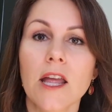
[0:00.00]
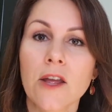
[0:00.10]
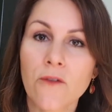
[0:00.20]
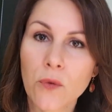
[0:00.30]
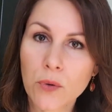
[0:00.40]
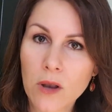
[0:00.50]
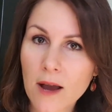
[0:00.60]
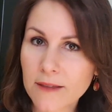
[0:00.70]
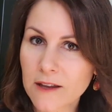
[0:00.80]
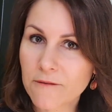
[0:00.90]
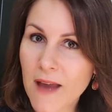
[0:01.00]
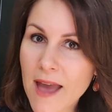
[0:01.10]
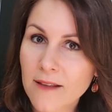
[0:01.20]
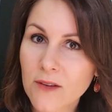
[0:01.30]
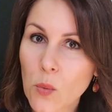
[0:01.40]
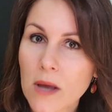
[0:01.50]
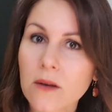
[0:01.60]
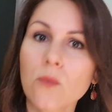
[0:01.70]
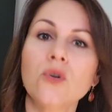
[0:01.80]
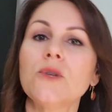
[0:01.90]
If you would like the advanced
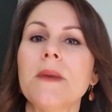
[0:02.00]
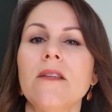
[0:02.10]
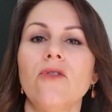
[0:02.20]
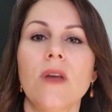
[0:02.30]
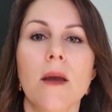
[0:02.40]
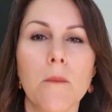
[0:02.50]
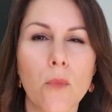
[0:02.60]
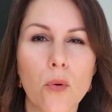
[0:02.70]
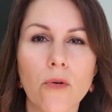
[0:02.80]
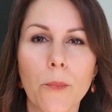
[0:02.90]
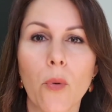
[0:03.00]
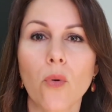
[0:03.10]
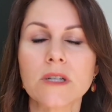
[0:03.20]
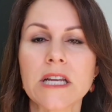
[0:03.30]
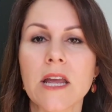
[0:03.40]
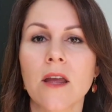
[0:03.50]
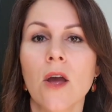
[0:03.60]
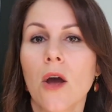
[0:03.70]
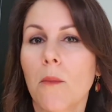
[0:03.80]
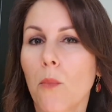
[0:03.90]
one, which means you get more reporting,
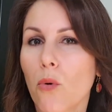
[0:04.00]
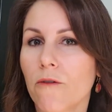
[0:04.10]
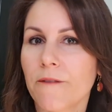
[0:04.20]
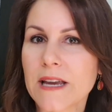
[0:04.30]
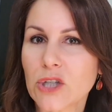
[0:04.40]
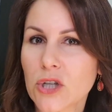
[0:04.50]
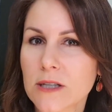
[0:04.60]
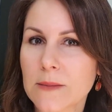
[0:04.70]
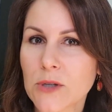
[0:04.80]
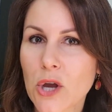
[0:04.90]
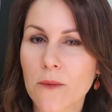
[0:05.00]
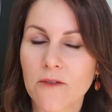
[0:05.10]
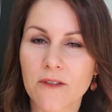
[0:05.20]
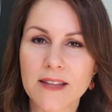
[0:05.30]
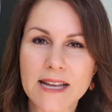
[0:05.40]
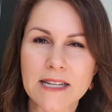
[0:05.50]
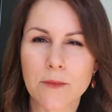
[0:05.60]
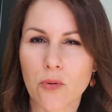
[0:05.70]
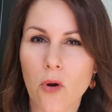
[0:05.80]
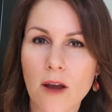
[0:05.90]
more features in terms of setting the
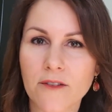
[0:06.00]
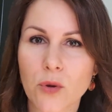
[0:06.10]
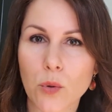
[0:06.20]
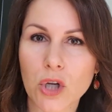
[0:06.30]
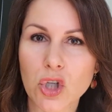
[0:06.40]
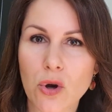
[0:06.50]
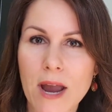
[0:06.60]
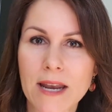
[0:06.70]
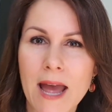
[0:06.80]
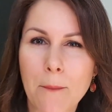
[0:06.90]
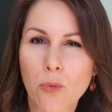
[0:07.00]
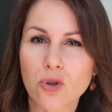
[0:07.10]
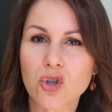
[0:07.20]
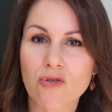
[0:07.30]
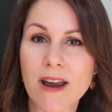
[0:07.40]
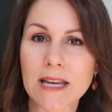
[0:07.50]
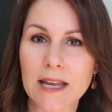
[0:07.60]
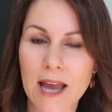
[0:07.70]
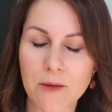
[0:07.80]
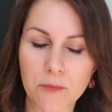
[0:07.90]
price you want to trade at, more
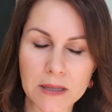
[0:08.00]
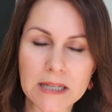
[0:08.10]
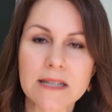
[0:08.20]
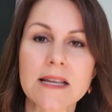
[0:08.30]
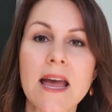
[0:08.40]
trading capabilities,